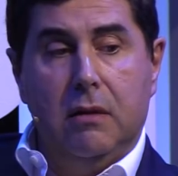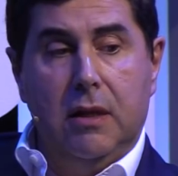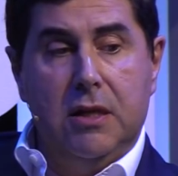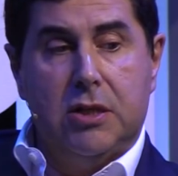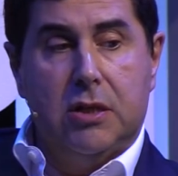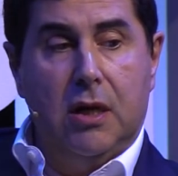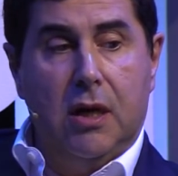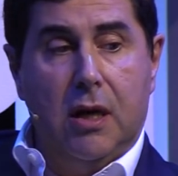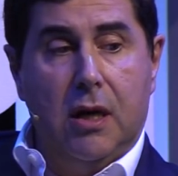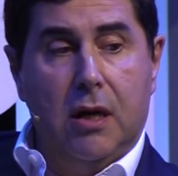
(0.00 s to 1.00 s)
These
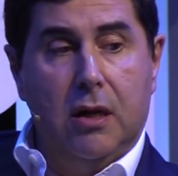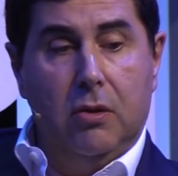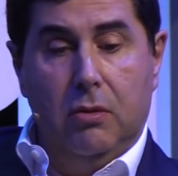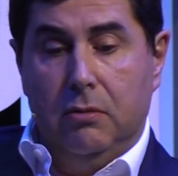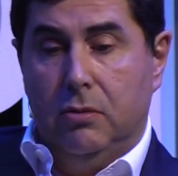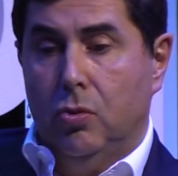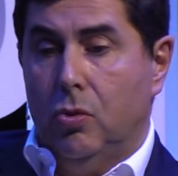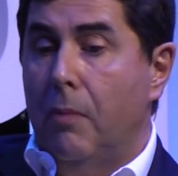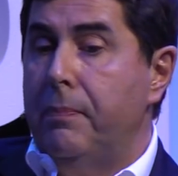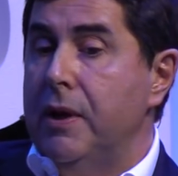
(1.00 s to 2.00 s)
2
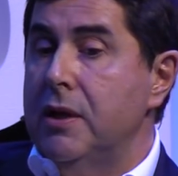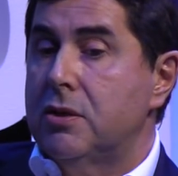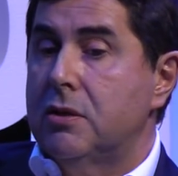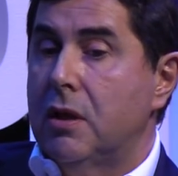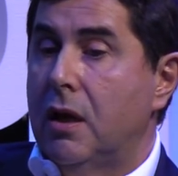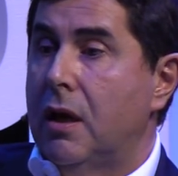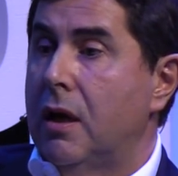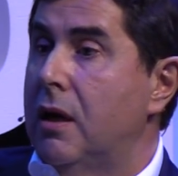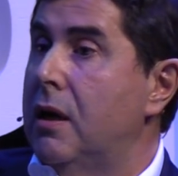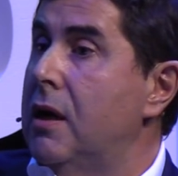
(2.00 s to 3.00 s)
companies,
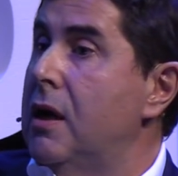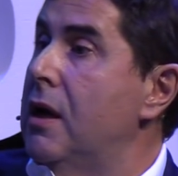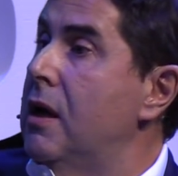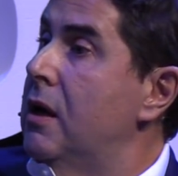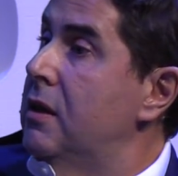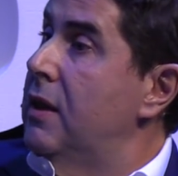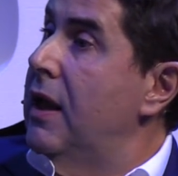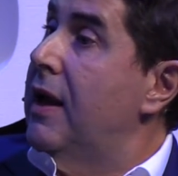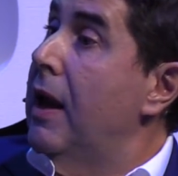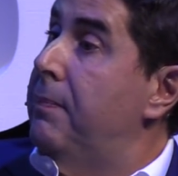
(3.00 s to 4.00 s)

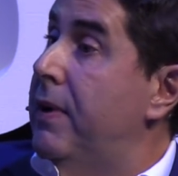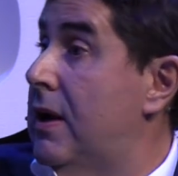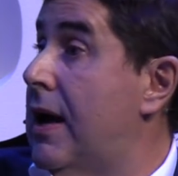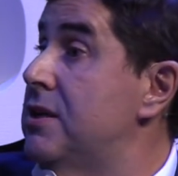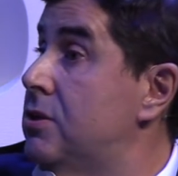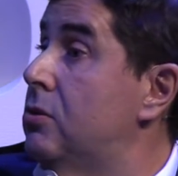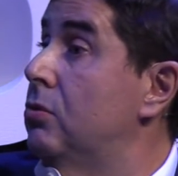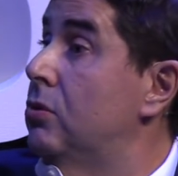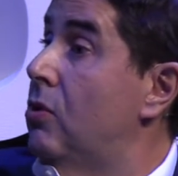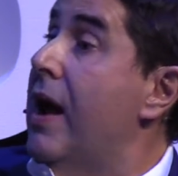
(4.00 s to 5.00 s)
they help us
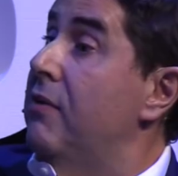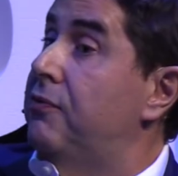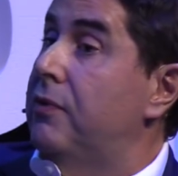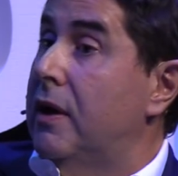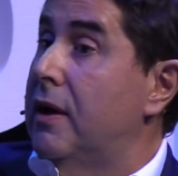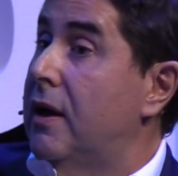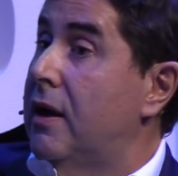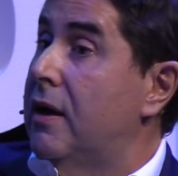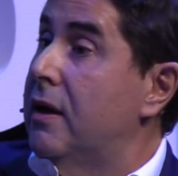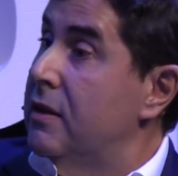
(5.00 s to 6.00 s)
to drive
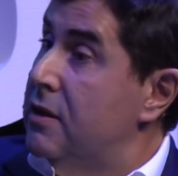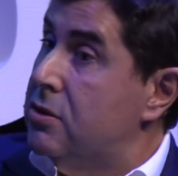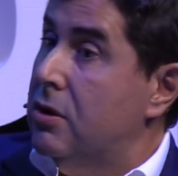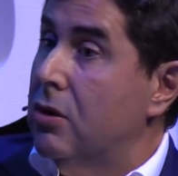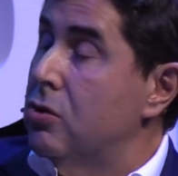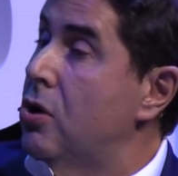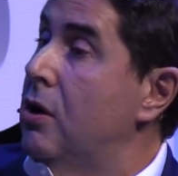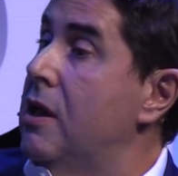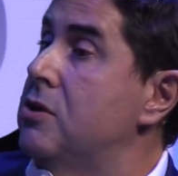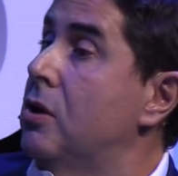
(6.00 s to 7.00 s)
this
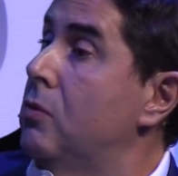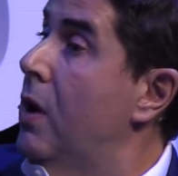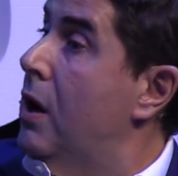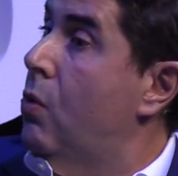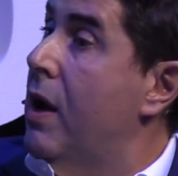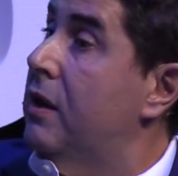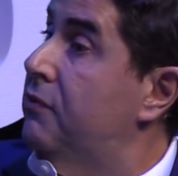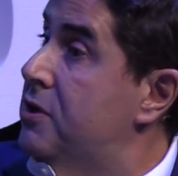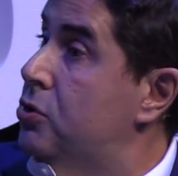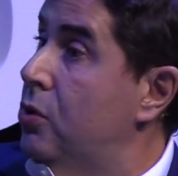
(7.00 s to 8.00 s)
consolidation. We acquired
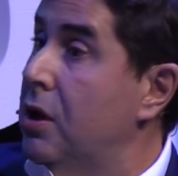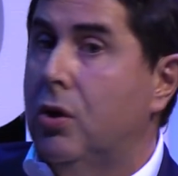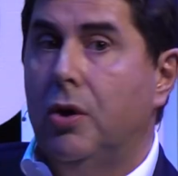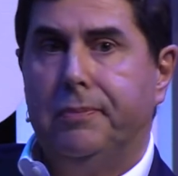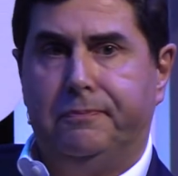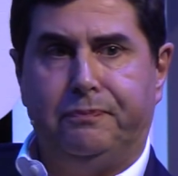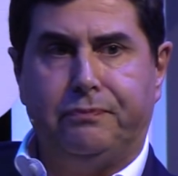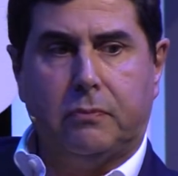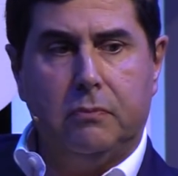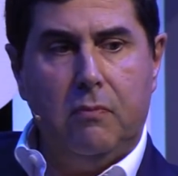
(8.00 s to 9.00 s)
first Turico,
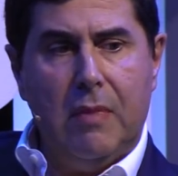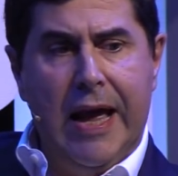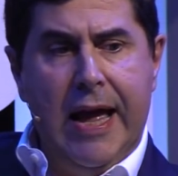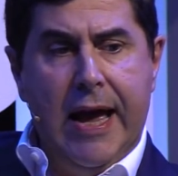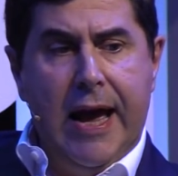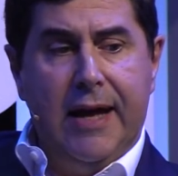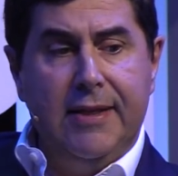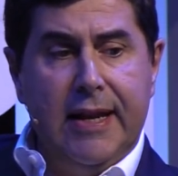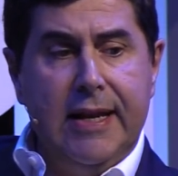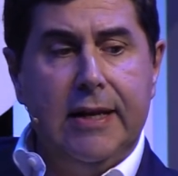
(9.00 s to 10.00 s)

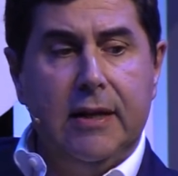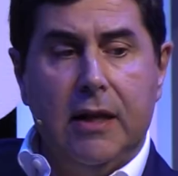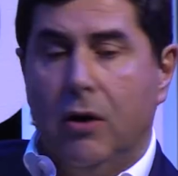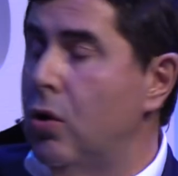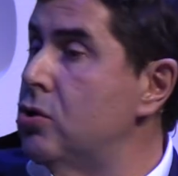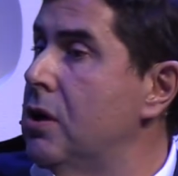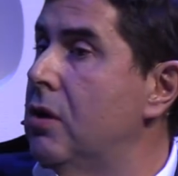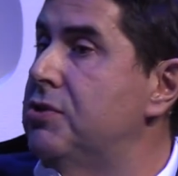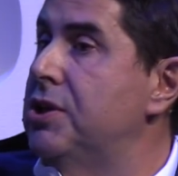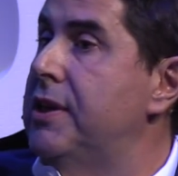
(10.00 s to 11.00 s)
and then in the closing
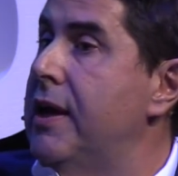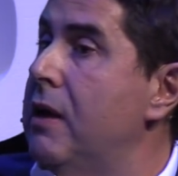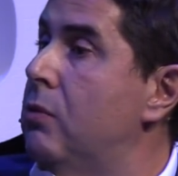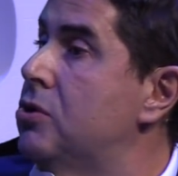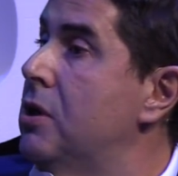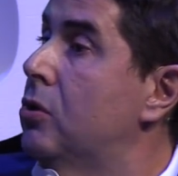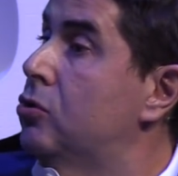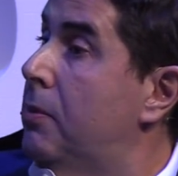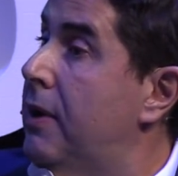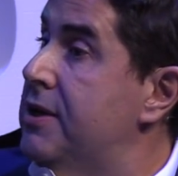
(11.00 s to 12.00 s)
of GTA was in
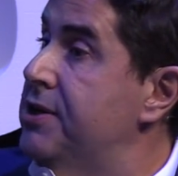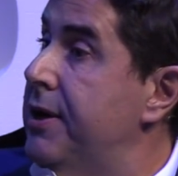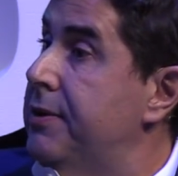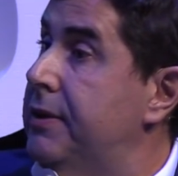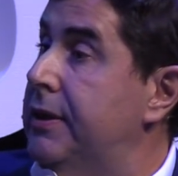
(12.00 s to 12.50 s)
October last year.